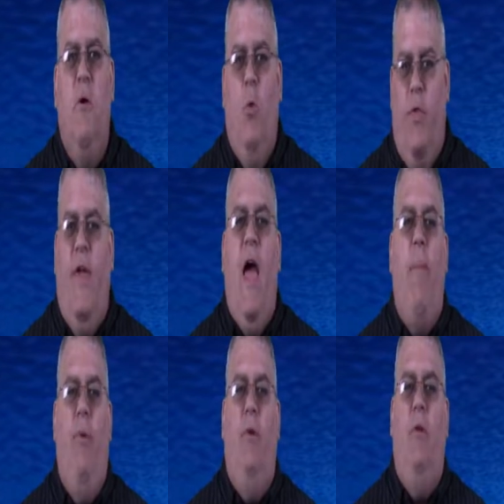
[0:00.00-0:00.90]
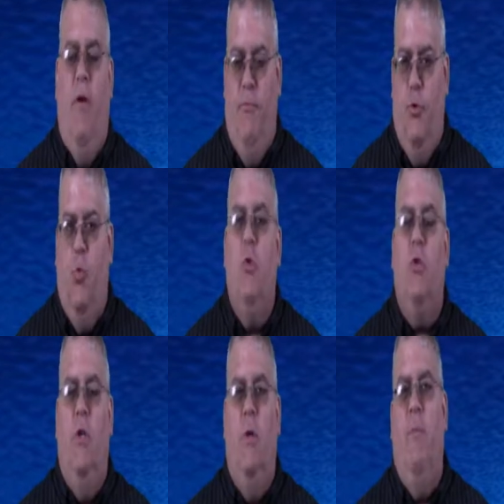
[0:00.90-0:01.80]
where the capital of
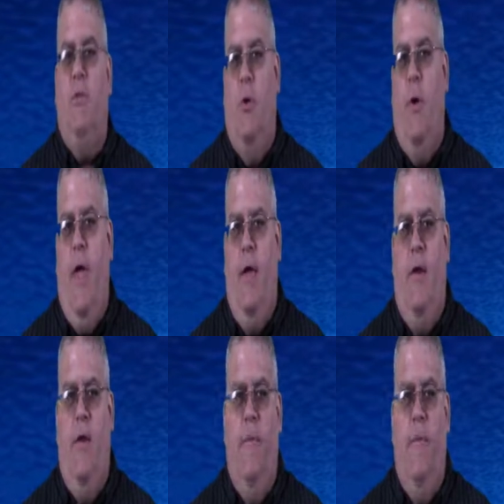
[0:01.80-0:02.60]
Jerusalem is located.